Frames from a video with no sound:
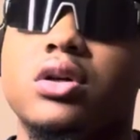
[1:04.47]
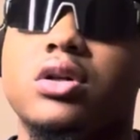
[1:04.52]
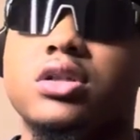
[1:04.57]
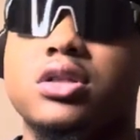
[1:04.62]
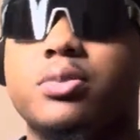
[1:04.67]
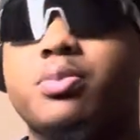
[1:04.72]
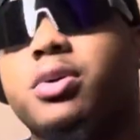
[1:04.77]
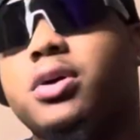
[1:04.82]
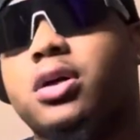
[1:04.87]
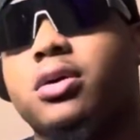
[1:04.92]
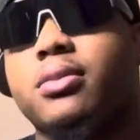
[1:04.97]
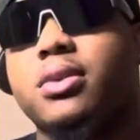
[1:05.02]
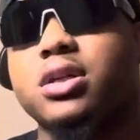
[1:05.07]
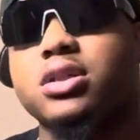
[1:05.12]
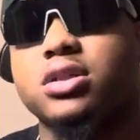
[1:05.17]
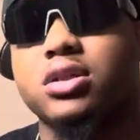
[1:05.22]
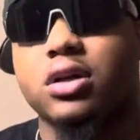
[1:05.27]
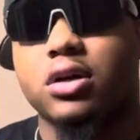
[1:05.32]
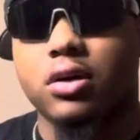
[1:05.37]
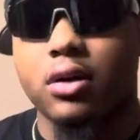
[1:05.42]
to put on my
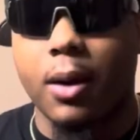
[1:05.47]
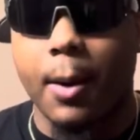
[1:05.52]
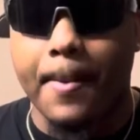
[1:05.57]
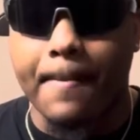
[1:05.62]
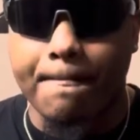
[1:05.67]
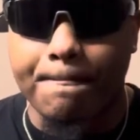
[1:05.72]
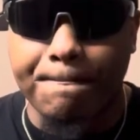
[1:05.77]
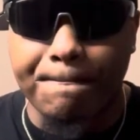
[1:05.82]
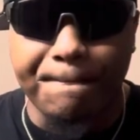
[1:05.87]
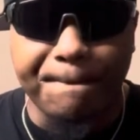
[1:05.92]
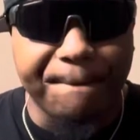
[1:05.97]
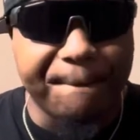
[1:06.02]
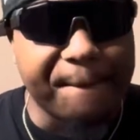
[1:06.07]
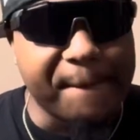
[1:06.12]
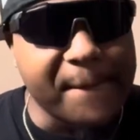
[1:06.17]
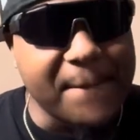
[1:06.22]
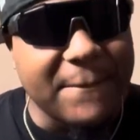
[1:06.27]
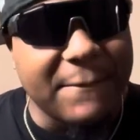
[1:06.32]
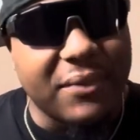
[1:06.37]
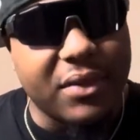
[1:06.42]
channel.
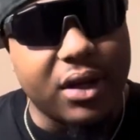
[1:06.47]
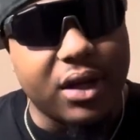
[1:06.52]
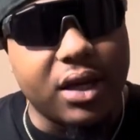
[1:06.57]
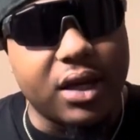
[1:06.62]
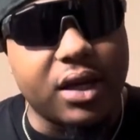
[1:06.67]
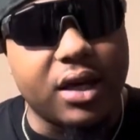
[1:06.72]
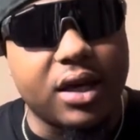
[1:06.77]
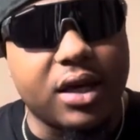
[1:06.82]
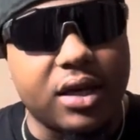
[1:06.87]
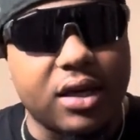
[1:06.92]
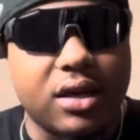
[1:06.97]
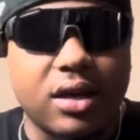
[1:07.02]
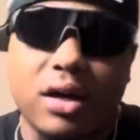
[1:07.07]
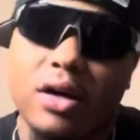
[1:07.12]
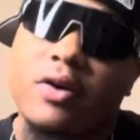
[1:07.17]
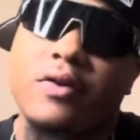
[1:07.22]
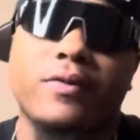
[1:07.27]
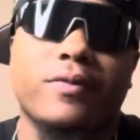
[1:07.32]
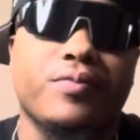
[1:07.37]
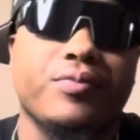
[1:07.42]
And
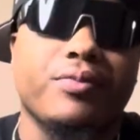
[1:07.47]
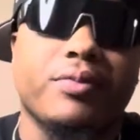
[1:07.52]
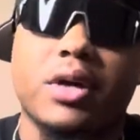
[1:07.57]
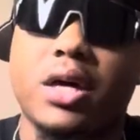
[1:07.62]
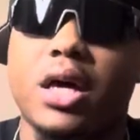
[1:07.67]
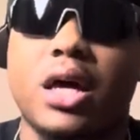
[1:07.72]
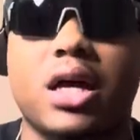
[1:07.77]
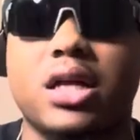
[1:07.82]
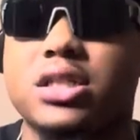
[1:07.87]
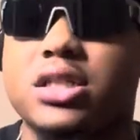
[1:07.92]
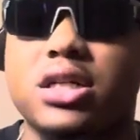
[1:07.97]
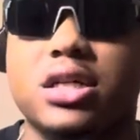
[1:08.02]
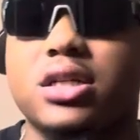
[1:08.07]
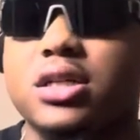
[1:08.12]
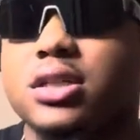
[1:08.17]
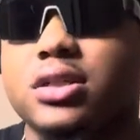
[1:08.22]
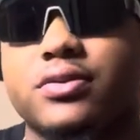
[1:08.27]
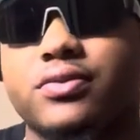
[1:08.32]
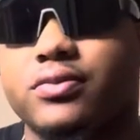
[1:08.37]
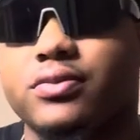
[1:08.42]
yeah, man, I
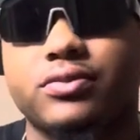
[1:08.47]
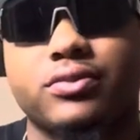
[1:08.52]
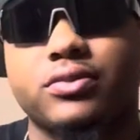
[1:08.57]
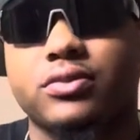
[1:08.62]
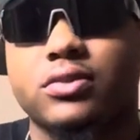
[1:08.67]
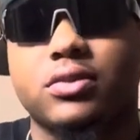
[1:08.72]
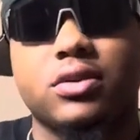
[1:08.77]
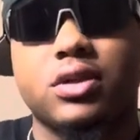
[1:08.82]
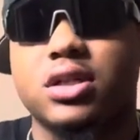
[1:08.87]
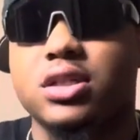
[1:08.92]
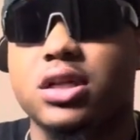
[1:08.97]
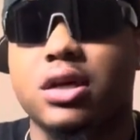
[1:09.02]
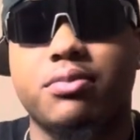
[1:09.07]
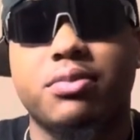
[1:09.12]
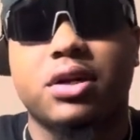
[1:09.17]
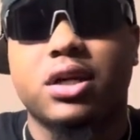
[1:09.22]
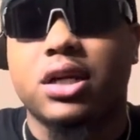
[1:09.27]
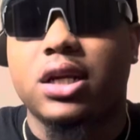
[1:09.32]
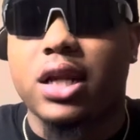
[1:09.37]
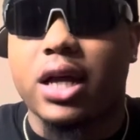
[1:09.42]
just it's just
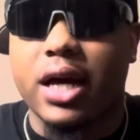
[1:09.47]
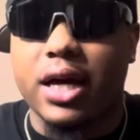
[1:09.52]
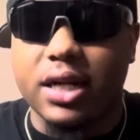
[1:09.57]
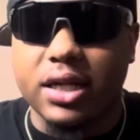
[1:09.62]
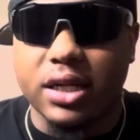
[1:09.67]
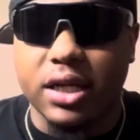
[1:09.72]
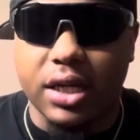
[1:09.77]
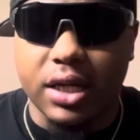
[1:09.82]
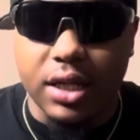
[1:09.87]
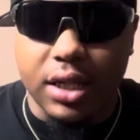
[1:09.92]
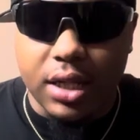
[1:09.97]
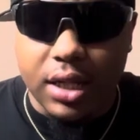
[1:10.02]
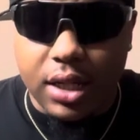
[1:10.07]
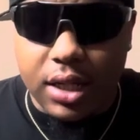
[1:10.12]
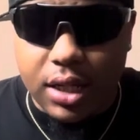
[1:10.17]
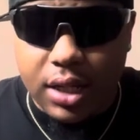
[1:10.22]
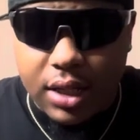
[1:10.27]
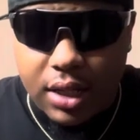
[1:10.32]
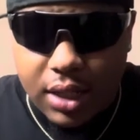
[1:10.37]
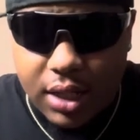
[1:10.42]
been a lot that
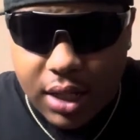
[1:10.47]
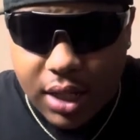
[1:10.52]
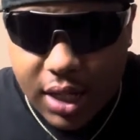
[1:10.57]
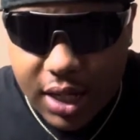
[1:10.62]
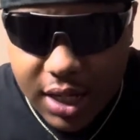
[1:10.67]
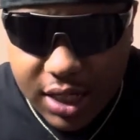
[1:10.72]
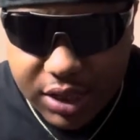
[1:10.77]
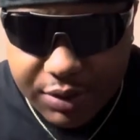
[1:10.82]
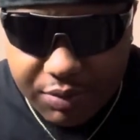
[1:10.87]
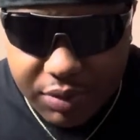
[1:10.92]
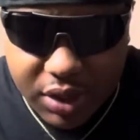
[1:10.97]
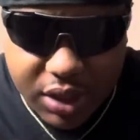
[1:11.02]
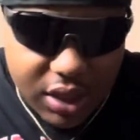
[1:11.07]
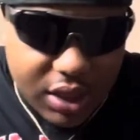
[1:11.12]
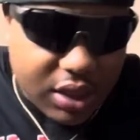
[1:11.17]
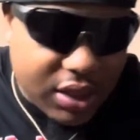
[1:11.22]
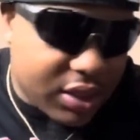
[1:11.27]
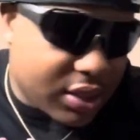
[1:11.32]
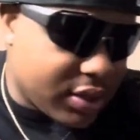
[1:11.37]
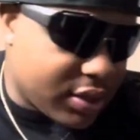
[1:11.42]
has
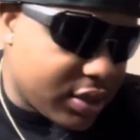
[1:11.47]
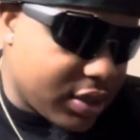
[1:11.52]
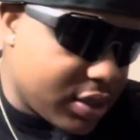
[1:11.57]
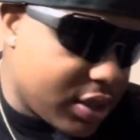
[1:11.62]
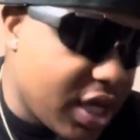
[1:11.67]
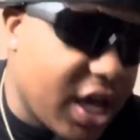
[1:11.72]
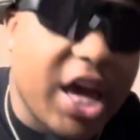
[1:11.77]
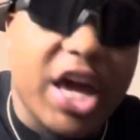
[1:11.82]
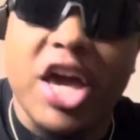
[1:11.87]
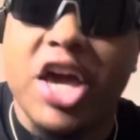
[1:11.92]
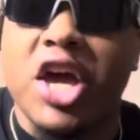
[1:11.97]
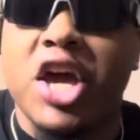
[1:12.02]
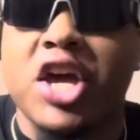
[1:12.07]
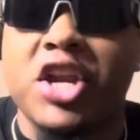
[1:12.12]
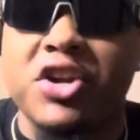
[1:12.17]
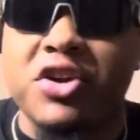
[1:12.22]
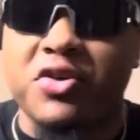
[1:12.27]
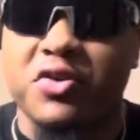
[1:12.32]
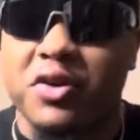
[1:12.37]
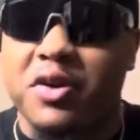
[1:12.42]
been
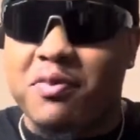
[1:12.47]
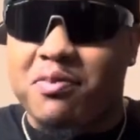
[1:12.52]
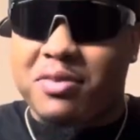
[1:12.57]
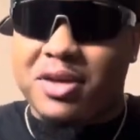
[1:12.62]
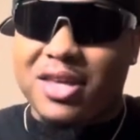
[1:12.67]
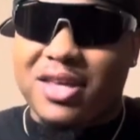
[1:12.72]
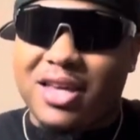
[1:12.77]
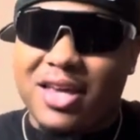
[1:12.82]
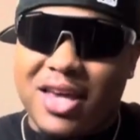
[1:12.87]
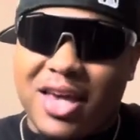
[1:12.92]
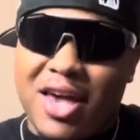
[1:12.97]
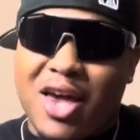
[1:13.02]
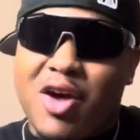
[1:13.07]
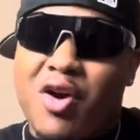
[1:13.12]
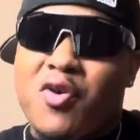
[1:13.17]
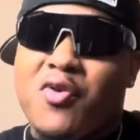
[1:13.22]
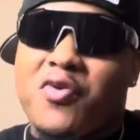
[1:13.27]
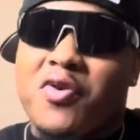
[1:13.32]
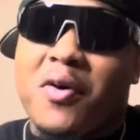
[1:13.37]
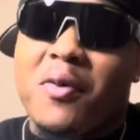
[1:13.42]
hindering me
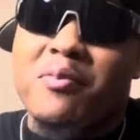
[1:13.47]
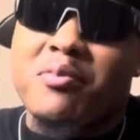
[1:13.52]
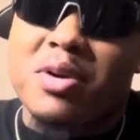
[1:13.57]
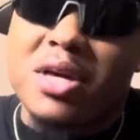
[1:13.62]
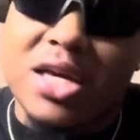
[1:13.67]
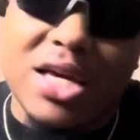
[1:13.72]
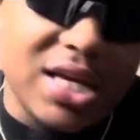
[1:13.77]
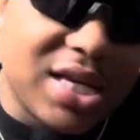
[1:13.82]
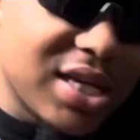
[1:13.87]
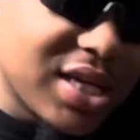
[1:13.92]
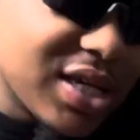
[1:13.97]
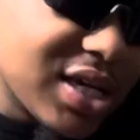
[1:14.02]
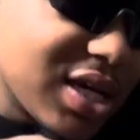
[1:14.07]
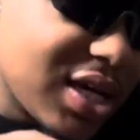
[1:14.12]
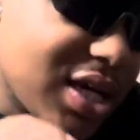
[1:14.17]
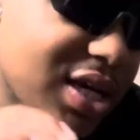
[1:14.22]
from being